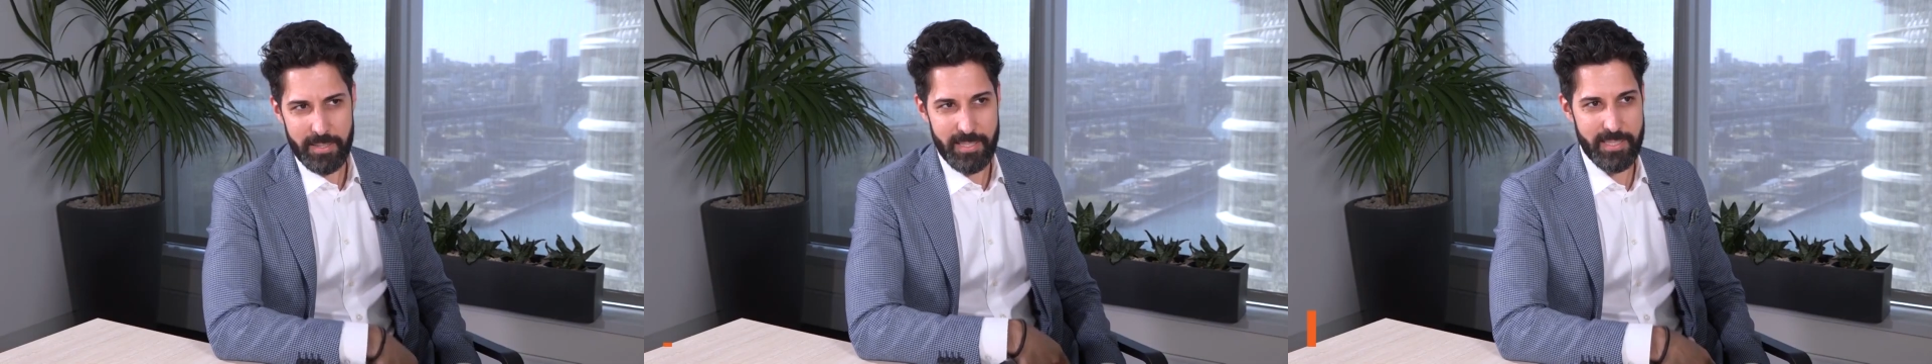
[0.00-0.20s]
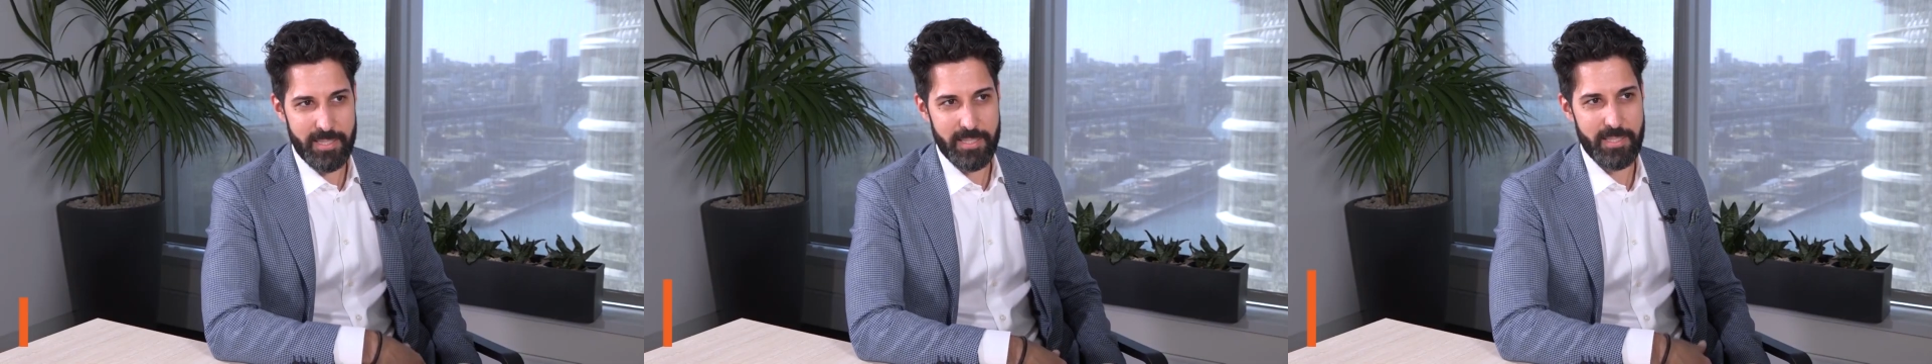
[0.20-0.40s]

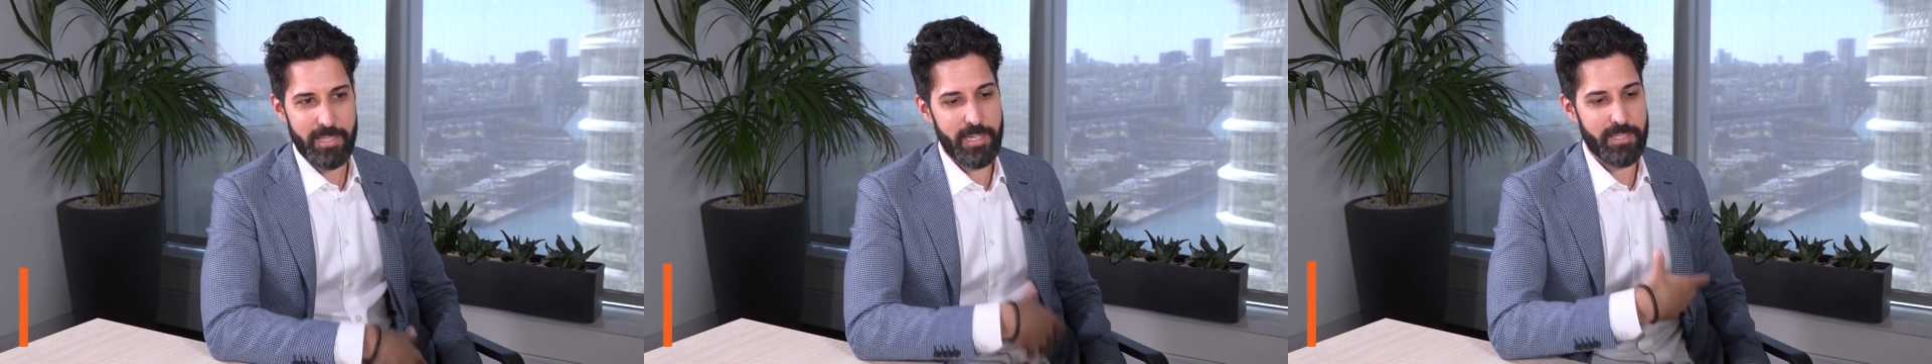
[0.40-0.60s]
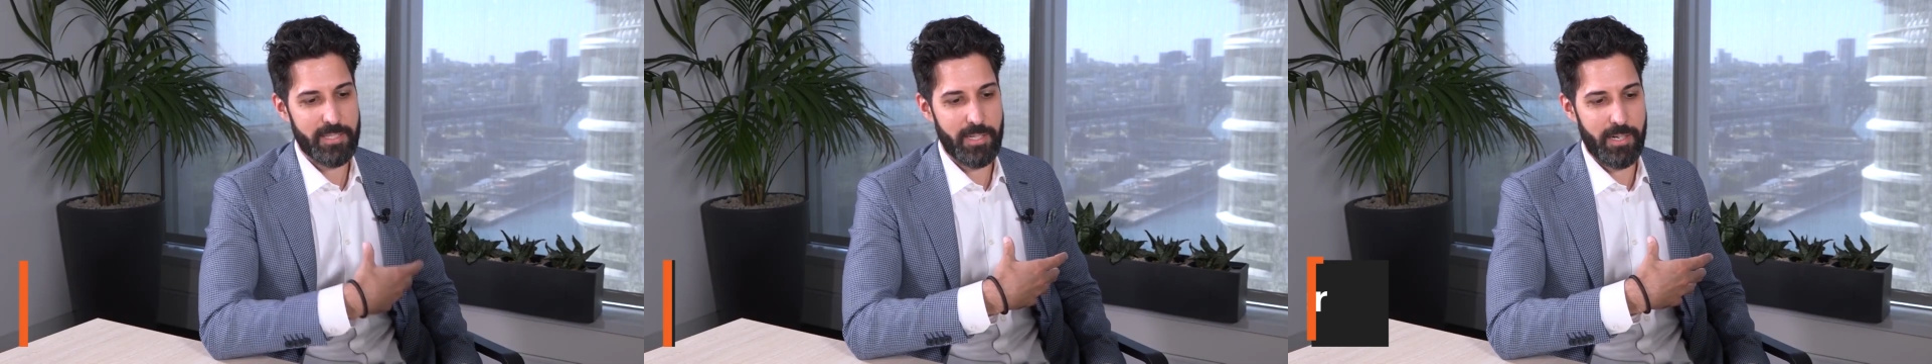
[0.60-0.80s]
These
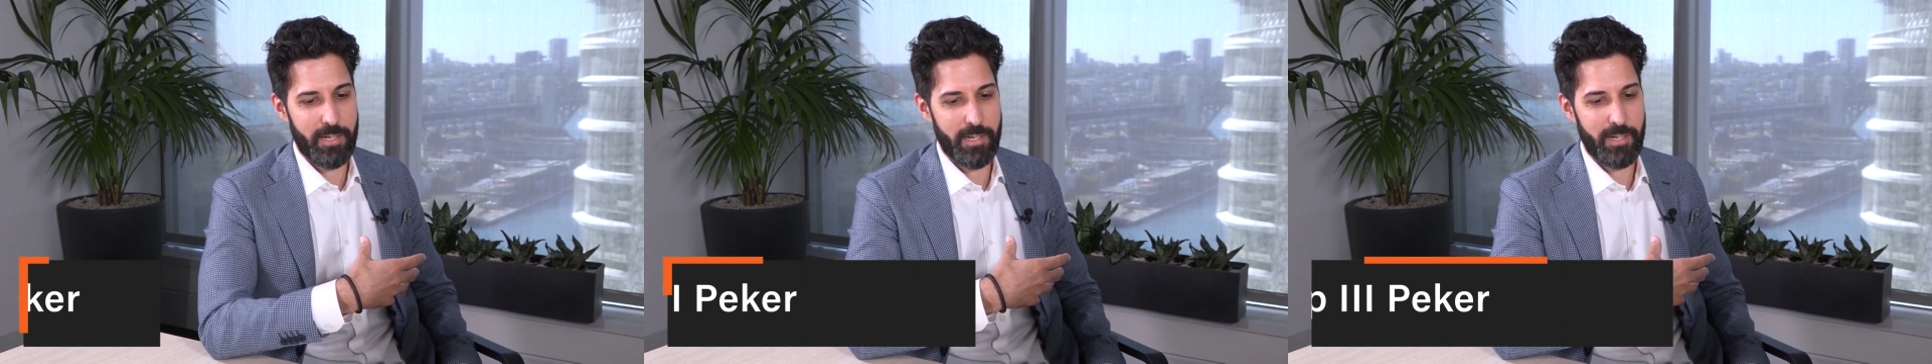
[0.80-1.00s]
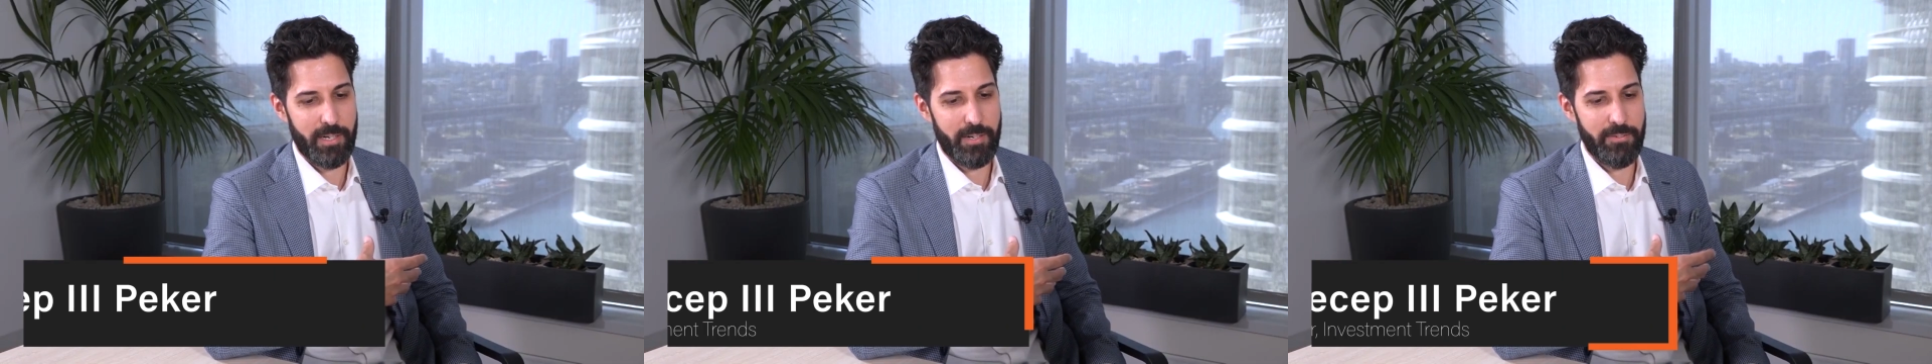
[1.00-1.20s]
insights
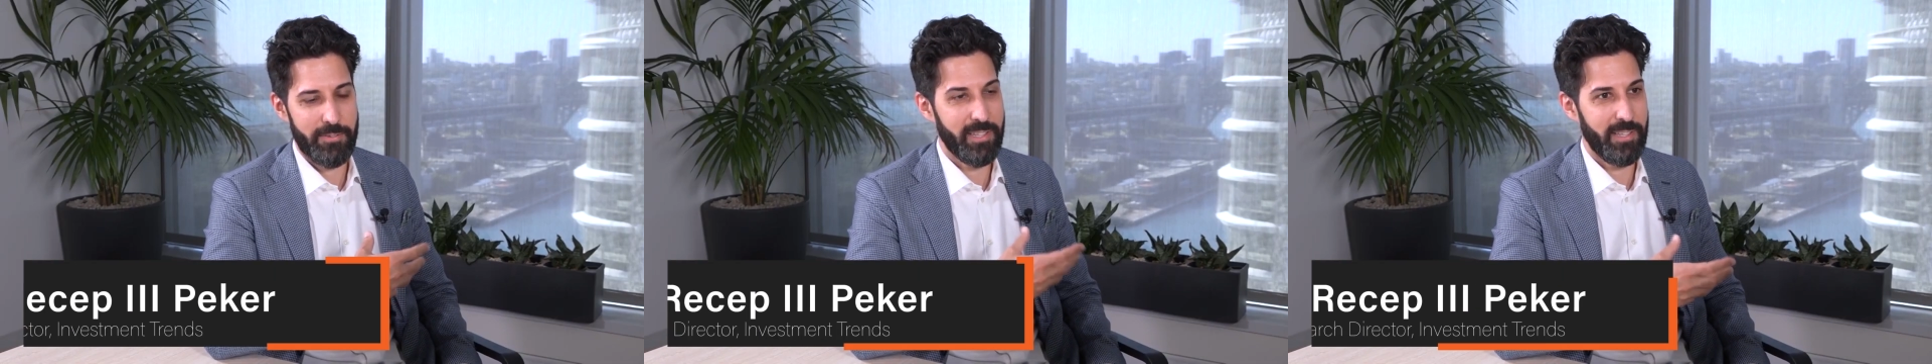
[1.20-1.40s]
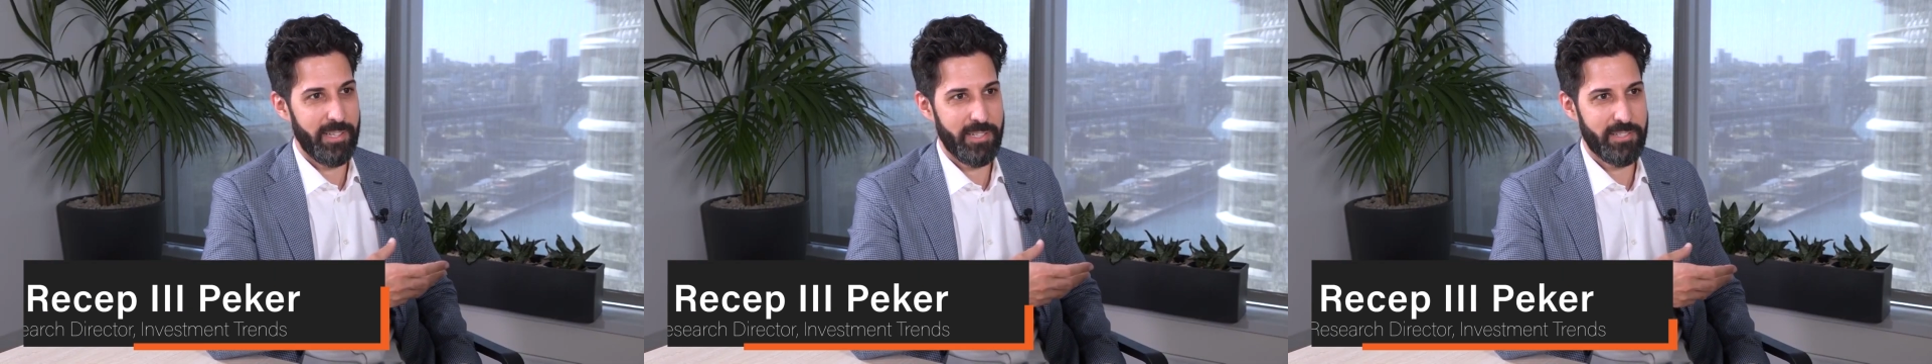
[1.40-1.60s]
are
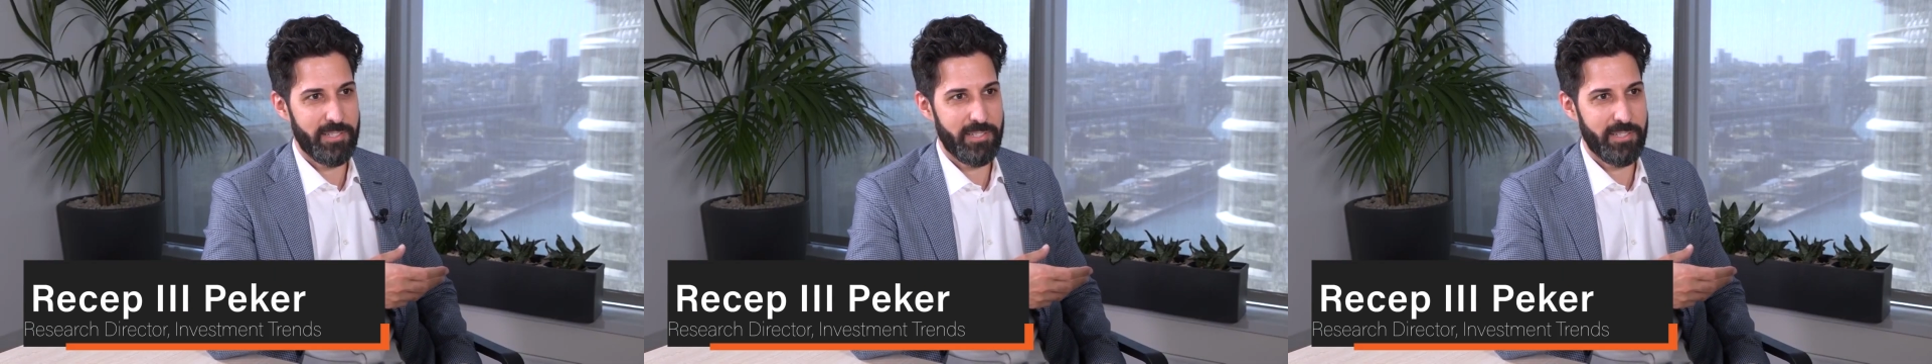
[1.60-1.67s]
really